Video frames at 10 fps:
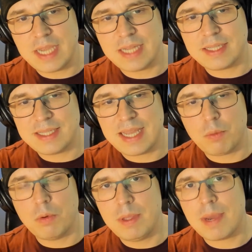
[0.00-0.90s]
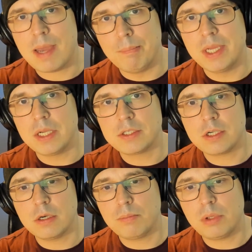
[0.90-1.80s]
That would be my
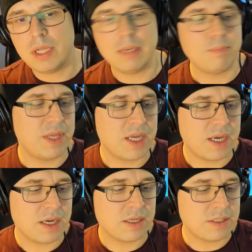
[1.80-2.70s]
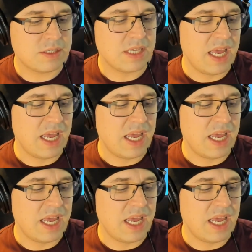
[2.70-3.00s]
biggest complaint, because